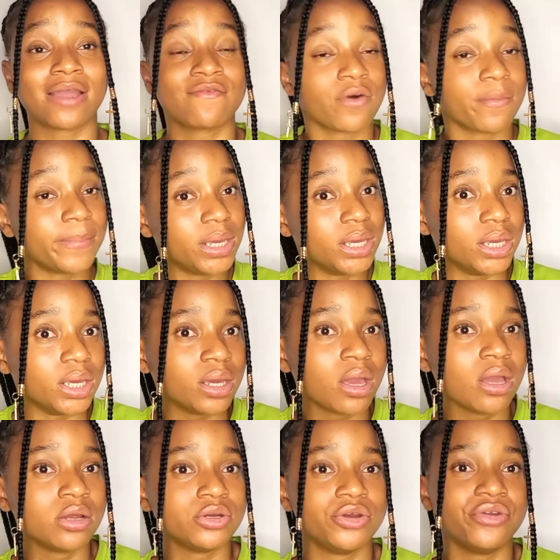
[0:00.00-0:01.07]
for me
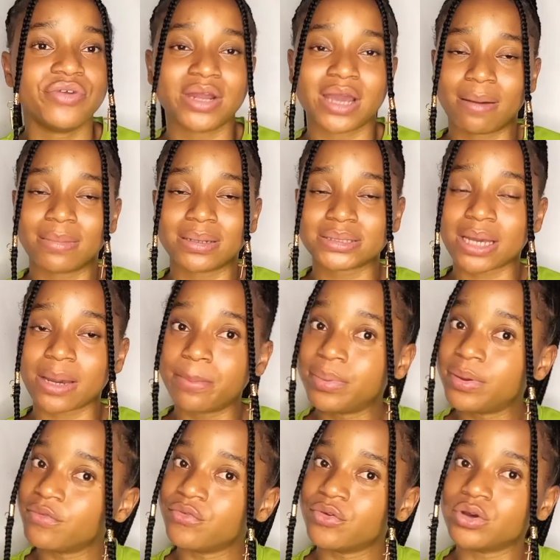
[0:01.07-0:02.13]
during the harmattan
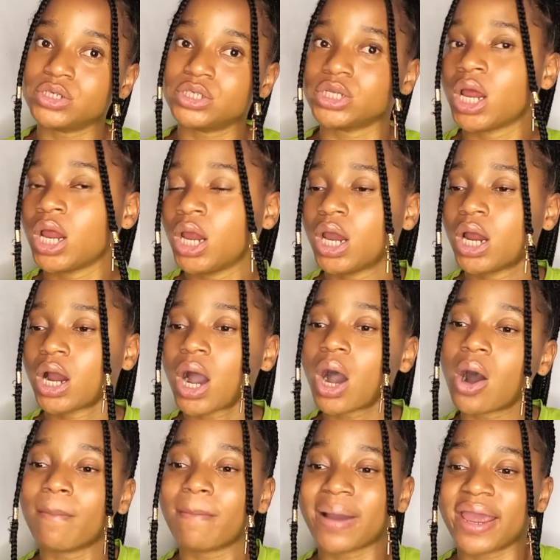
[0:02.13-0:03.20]
period
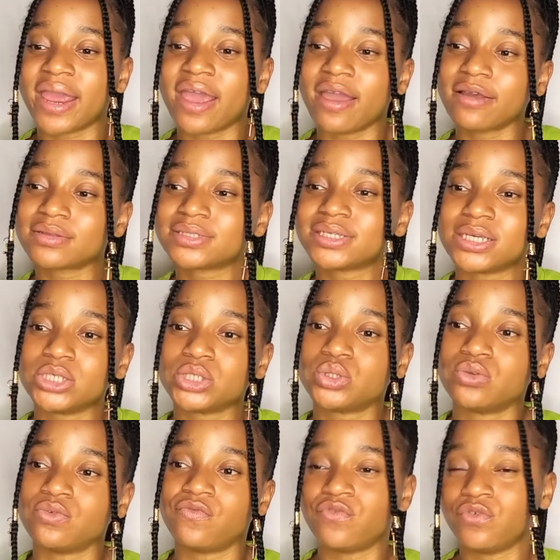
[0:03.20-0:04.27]
um my hair tends
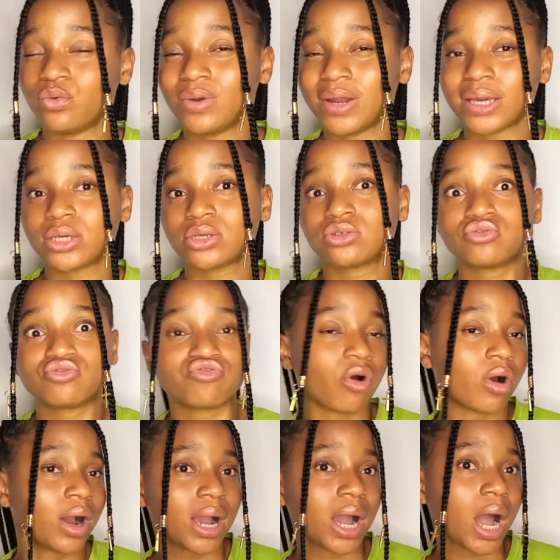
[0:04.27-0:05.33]
to feel like
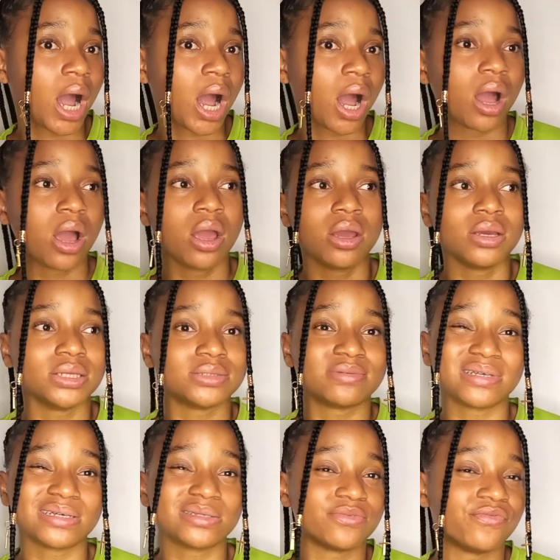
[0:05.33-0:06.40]
stronger it
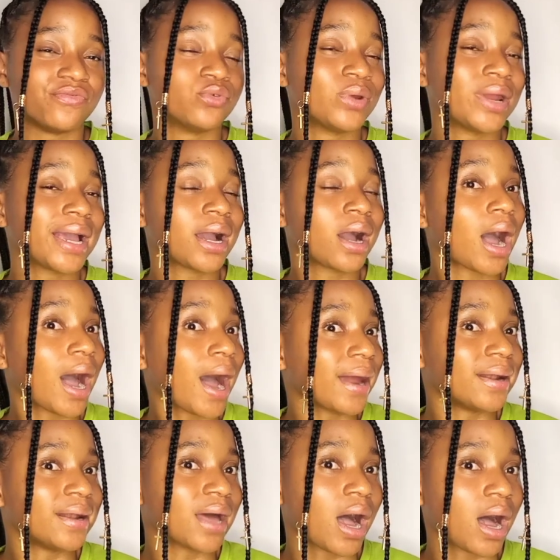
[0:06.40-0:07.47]
tends to feel like
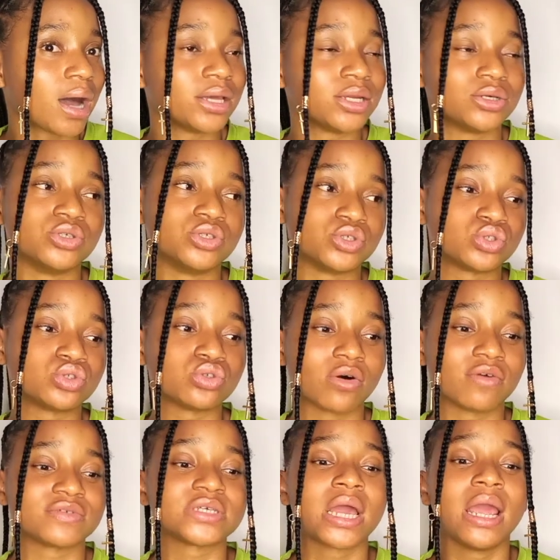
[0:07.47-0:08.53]
harder and all the
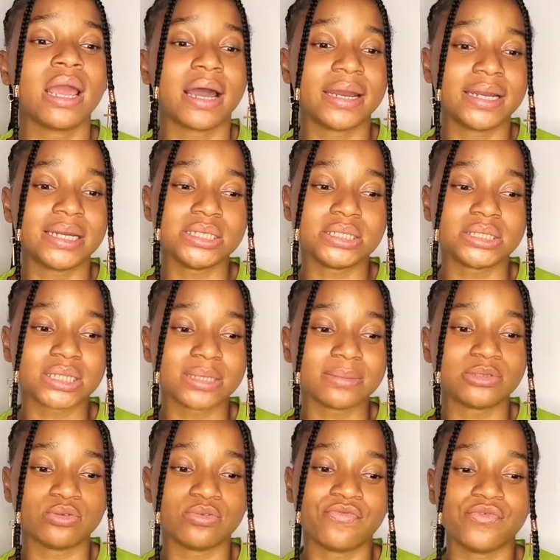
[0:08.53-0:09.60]
stuffs and then it
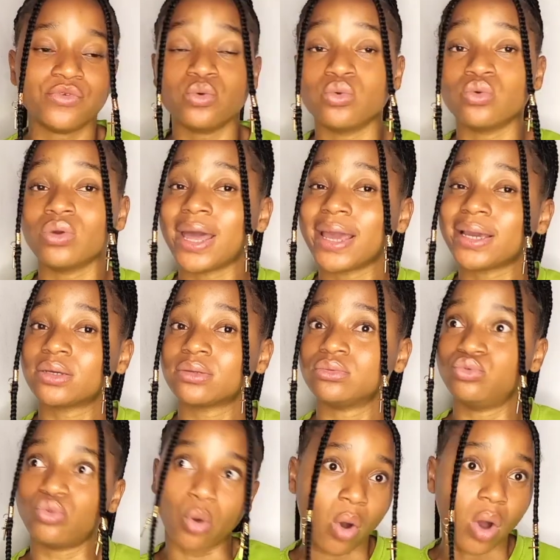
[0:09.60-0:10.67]
tends to feel like
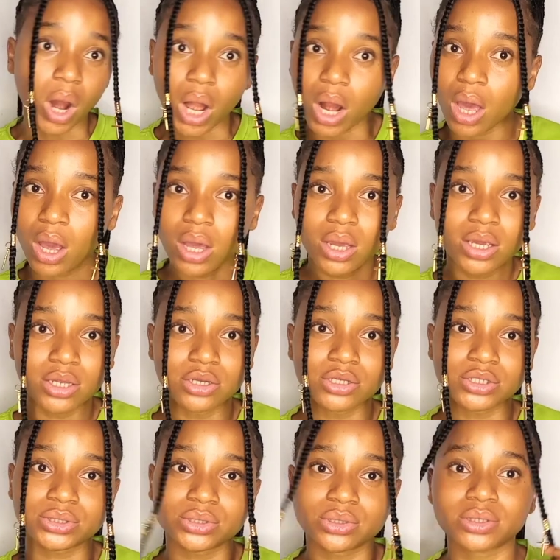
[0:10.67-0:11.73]
dull it
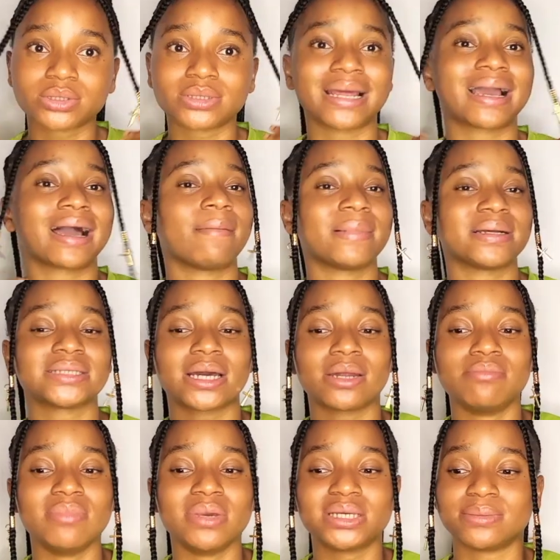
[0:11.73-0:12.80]
does not like
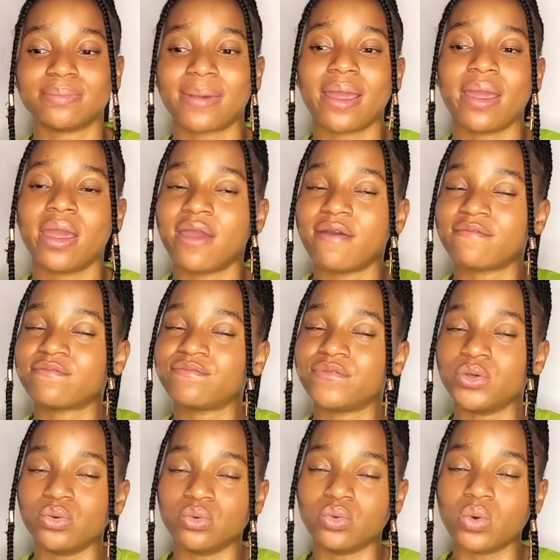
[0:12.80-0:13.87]
harmattan makes my hair
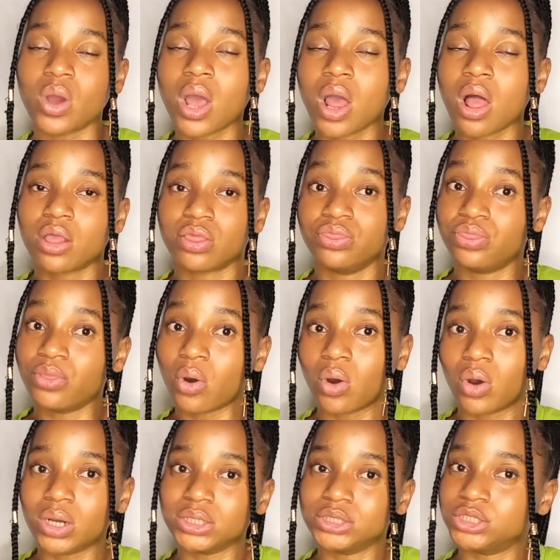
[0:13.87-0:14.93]
feel
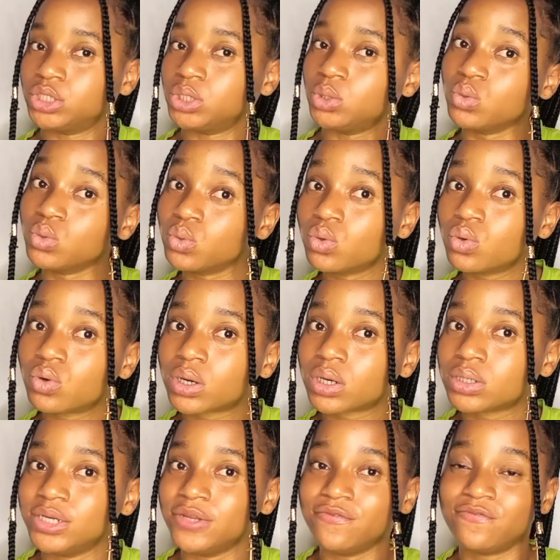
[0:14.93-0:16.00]
dull the look
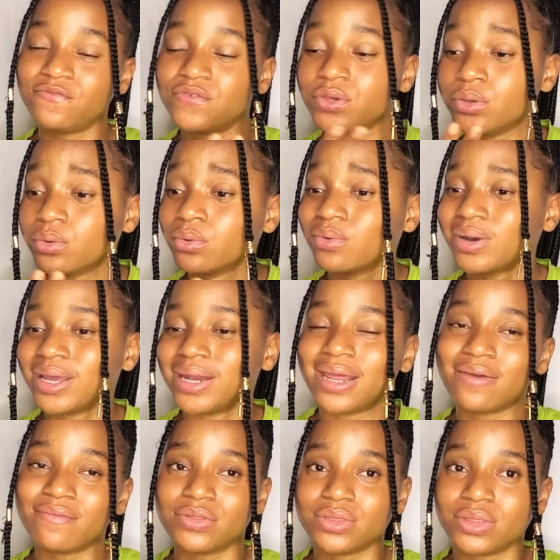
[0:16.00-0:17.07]
the feel and
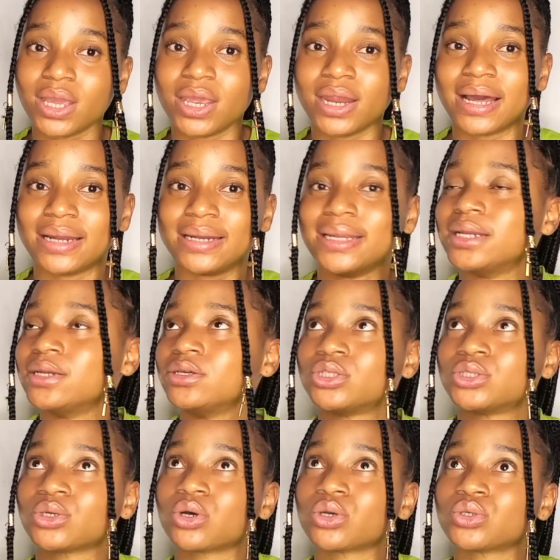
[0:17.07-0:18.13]
everything and then
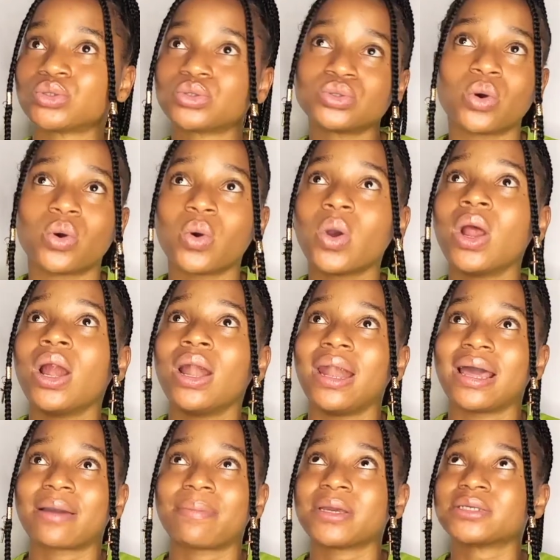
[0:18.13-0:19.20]
it's also
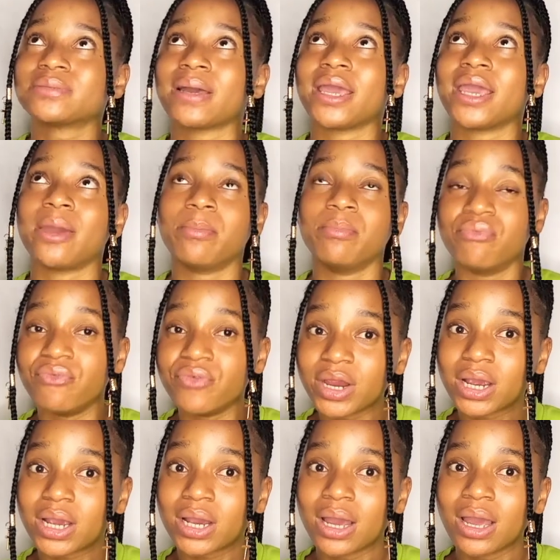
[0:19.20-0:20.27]
like makes my hair
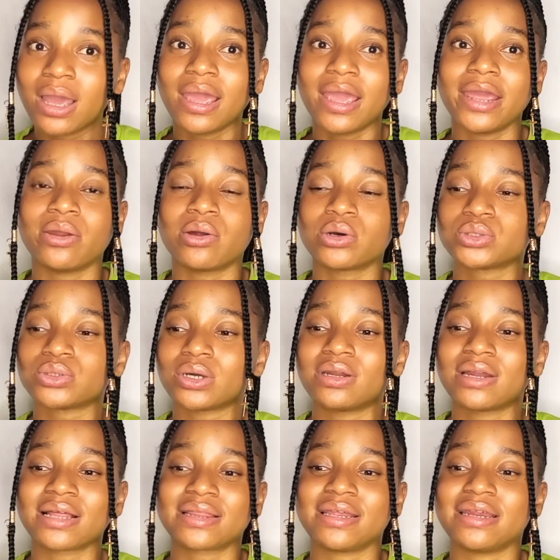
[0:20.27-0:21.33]
break and also
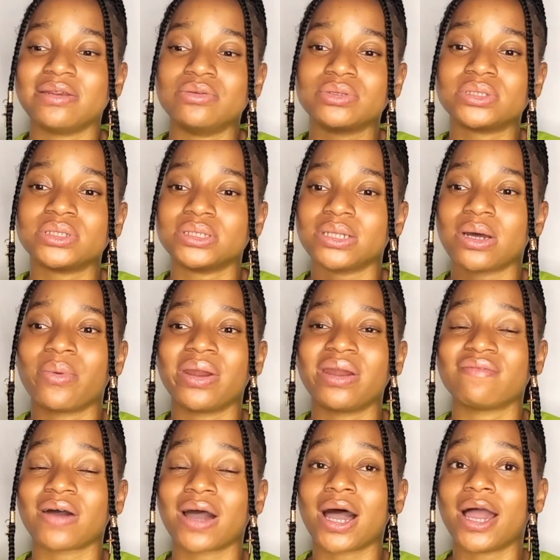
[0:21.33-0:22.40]
another thing i noticed that
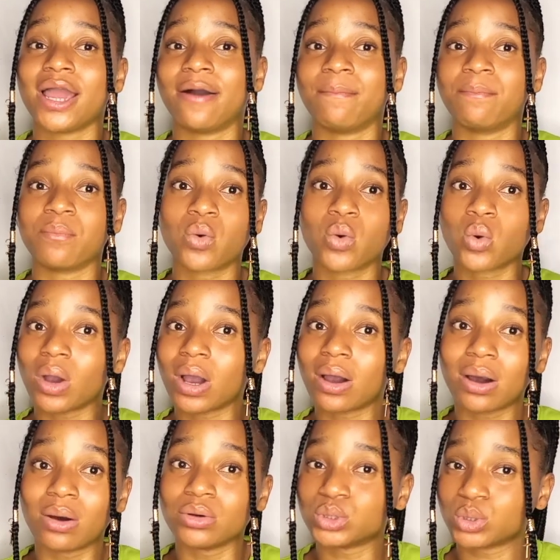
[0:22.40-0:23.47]
whenever i am
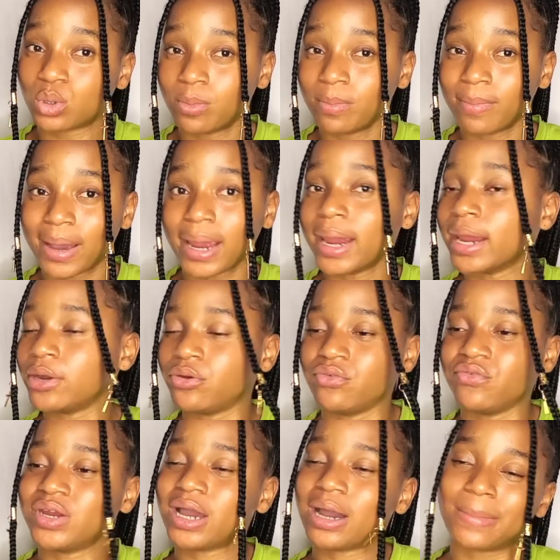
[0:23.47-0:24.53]
out comb my hair
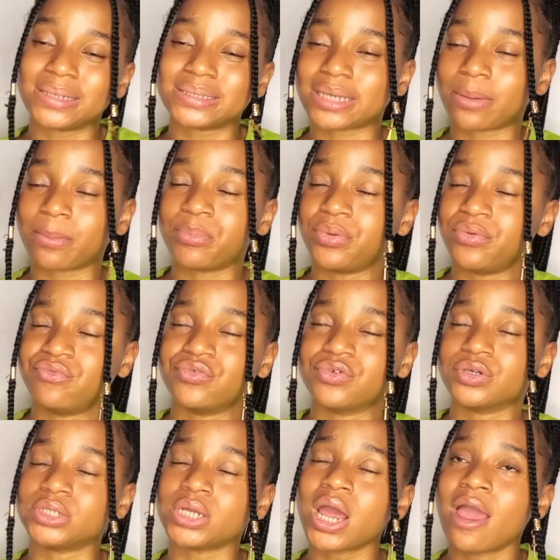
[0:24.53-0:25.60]
during the harmattan
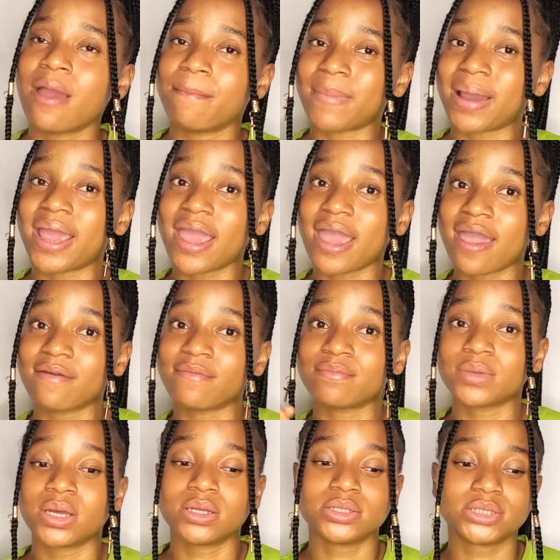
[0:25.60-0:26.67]
period my hair
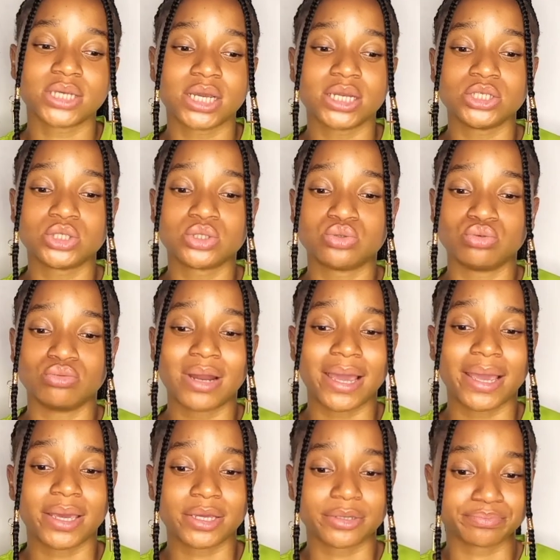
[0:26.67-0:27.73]
tends to
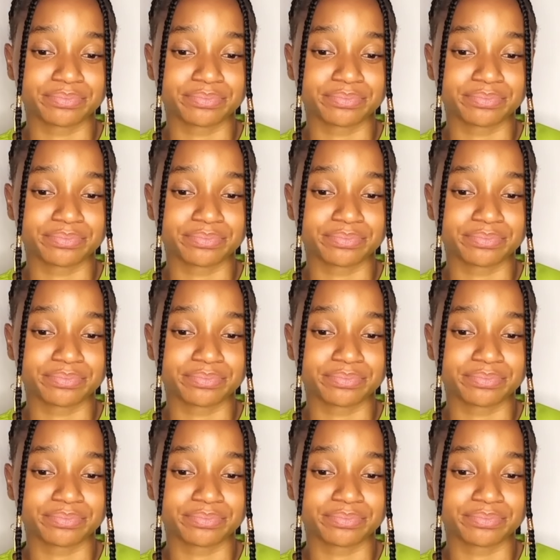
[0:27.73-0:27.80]
like